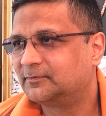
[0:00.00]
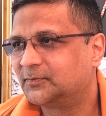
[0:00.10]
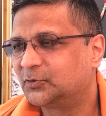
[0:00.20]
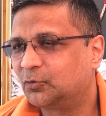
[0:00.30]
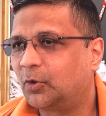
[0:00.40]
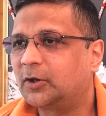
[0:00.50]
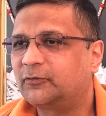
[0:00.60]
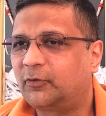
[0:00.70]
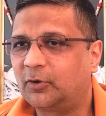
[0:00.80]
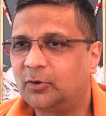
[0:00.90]
So
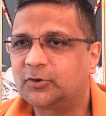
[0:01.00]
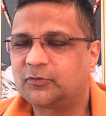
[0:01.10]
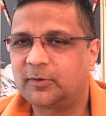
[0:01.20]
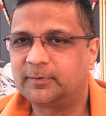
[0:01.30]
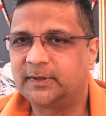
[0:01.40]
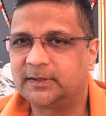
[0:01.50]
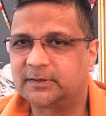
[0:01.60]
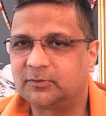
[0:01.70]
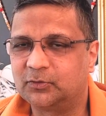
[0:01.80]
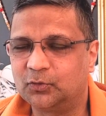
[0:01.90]
what follows from this?
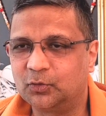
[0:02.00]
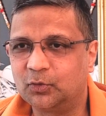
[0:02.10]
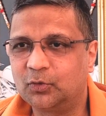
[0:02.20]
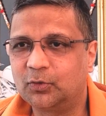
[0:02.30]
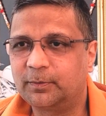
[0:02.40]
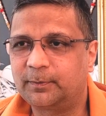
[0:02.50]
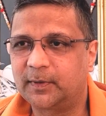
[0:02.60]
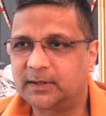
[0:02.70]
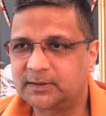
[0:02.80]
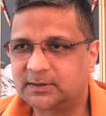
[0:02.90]
No
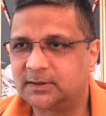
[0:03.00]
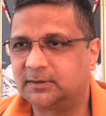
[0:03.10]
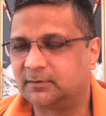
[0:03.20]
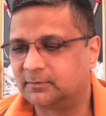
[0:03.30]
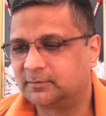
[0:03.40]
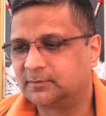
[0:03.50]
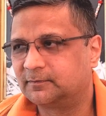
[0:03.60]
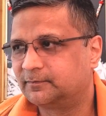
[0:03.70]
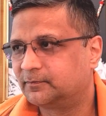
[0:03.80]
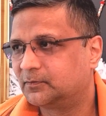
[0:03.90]
person
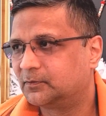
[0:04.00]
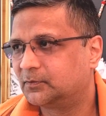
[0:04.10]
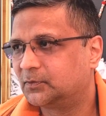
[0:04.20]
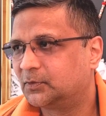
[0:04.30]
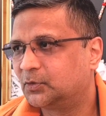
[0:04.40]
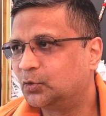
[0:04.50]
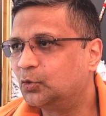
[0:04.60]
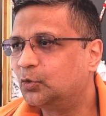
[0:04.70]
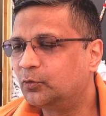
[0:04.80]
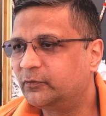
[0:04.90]

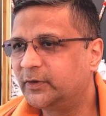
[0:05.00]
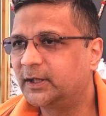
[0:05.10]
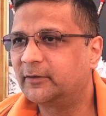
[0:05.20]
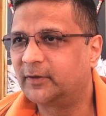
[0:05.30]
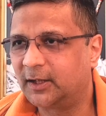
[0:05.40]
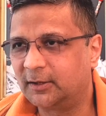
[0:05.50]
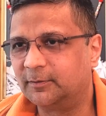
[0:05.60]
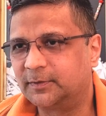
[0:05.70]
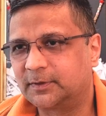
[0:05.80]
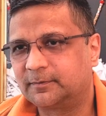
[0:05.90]
whom we have
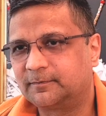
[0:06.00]
helped,